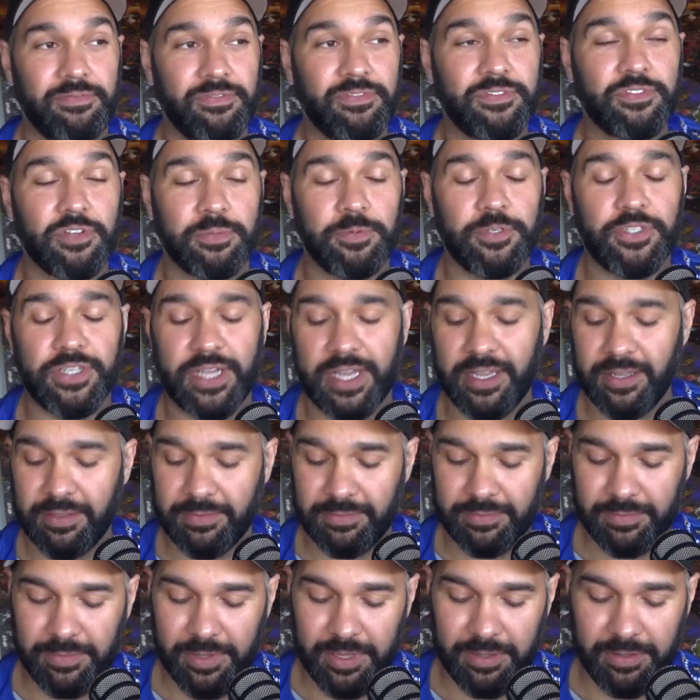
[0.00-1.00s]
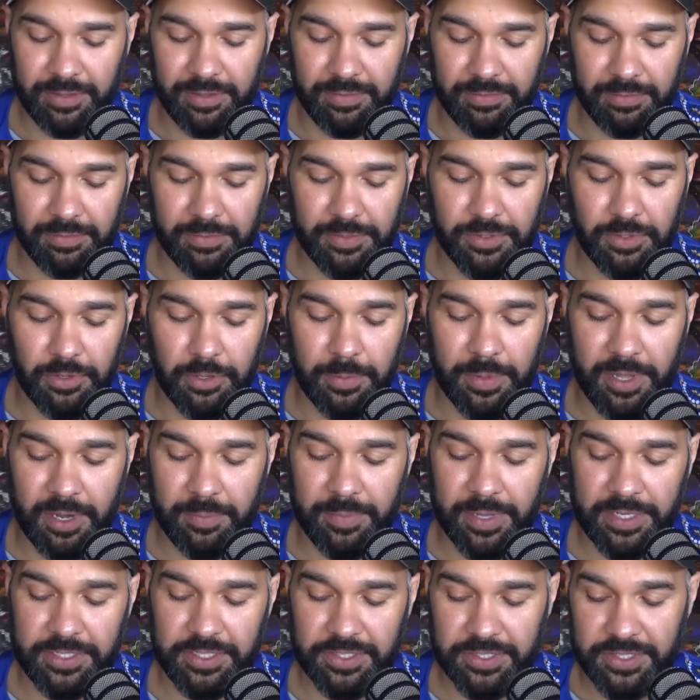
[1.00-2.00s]
Triple J, talk about a
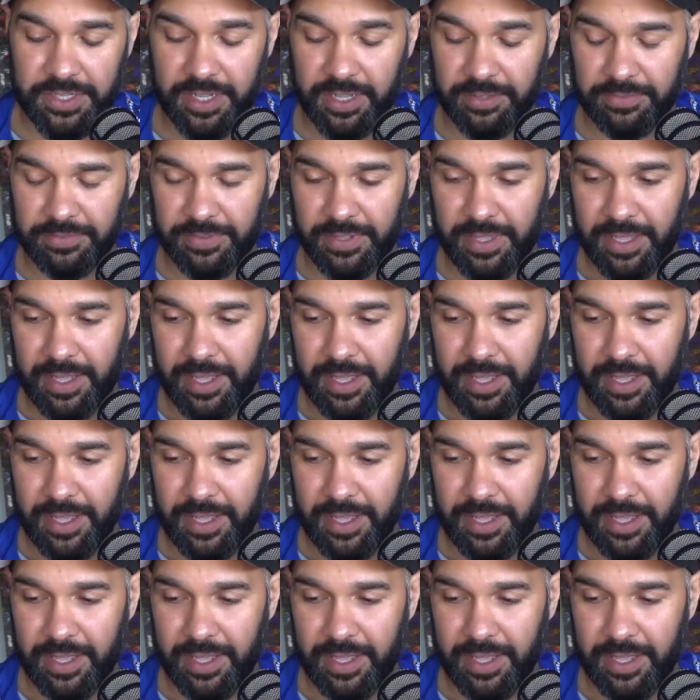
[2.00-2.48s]
bunch of stuff.